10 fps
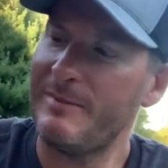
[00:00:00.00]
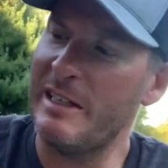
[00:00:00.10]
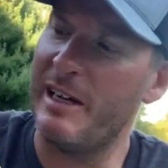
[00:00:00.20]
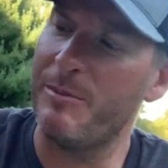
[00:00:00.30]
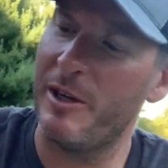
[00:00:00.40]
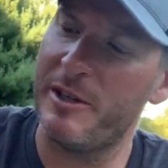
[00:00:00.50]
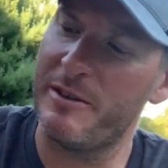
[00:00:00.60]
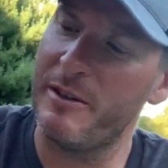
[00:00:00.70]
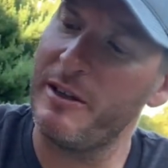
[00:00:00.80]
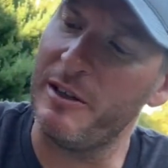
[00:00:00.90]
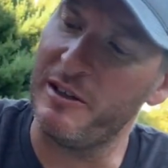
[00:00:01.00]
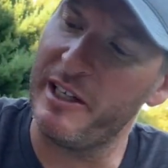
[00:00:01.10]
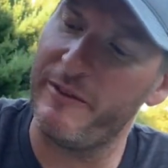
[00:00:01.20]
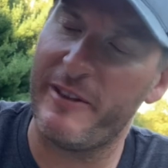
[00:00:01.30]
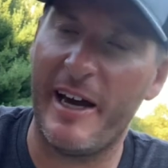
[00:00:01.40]
and I'm gonna
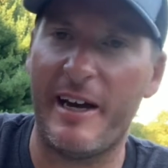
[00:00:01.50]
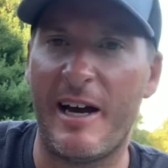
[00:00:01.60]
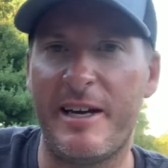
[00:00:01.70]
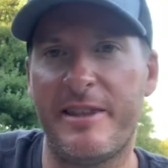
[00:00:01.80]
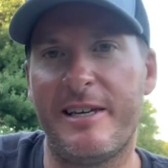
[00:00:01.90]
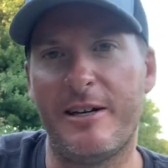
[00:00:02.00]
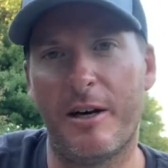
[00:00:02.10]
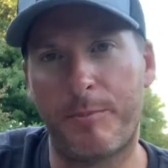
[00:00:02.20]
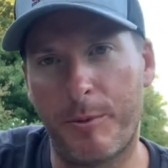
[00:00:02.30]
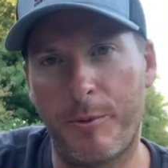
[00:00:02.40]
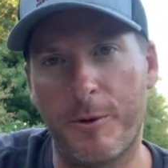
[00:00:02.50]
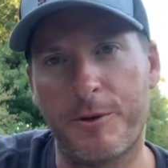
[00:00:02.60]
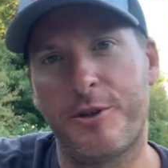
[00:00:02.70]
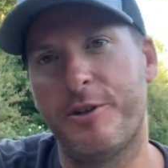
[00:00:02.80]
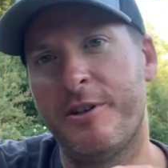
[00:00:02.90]
leave that on the upper
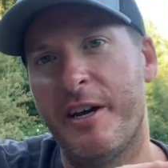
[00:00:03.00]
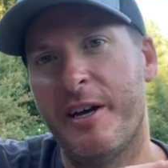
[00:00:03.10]
portion,